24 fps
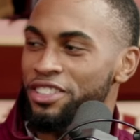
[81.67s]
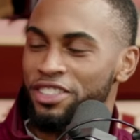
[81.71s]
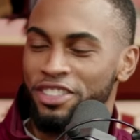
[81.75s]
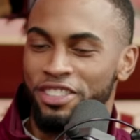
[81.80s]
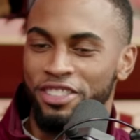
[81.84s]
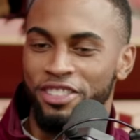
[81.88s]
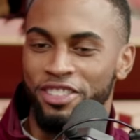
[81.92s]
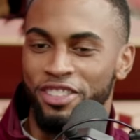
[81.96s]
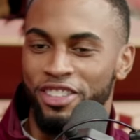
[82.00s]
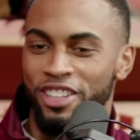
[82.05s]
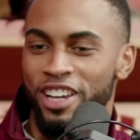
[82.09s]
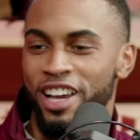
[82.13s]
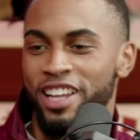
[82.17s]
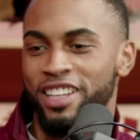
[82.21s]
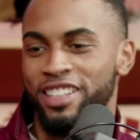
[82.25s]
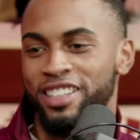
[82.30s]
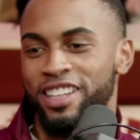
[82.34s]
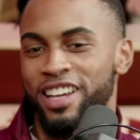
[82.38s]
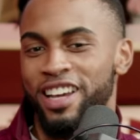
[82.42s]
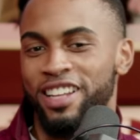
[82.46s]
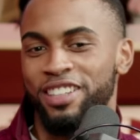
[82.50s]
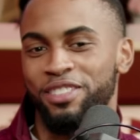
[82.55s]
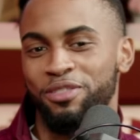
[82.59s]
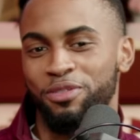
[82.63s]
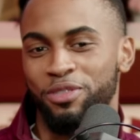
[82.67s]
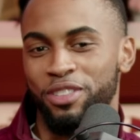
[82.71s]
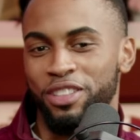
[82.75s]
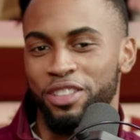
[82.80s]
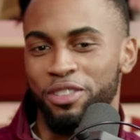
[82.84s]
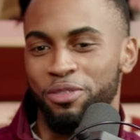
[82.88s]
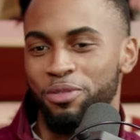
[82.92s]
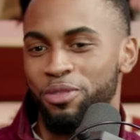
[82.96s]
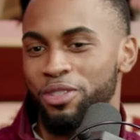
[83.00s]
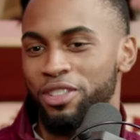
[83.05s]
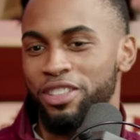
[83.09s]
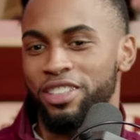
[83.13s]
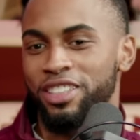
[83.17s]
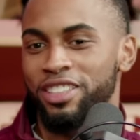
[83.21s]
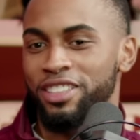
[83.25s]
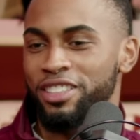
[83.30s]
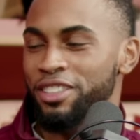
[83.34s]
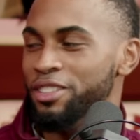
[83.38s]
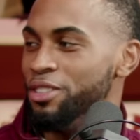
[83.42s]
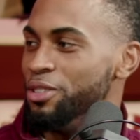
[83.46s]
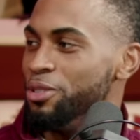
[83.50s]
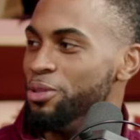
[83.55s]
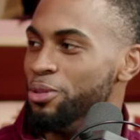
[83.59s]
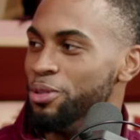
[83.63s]
you know, I didn't really want nothing to
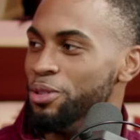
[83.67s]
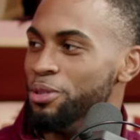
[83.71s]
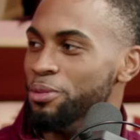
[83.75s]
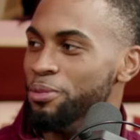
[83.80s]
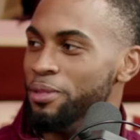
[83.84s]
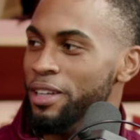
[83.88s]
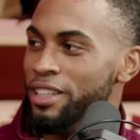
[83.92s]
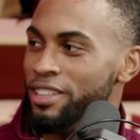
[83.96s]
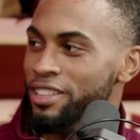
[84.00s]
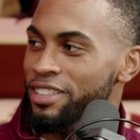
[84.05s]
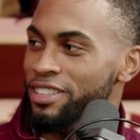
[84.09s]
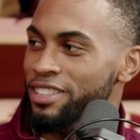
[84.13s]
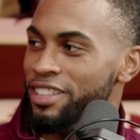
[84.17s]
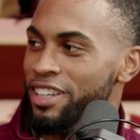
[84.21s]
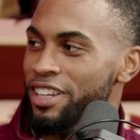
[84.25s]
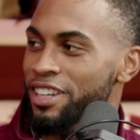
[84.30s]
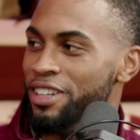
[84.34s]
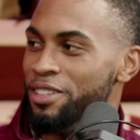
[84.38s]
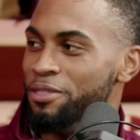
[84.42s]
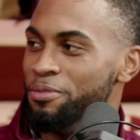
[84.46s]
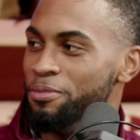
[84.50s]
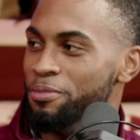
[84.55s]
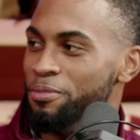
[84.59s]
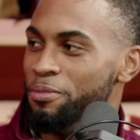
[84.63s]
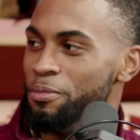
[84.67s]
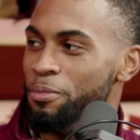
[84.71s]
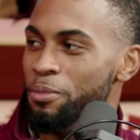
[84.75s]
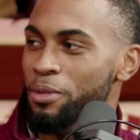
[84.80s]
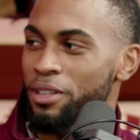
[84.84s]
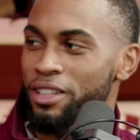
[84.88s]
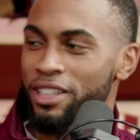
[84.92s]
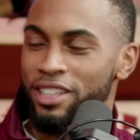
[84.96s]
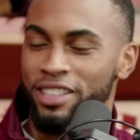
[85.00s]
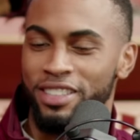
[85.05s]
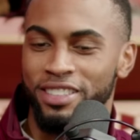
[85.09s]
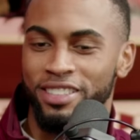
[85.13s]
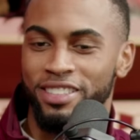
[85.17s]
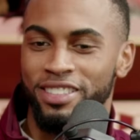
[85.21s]
do with him at the time, but.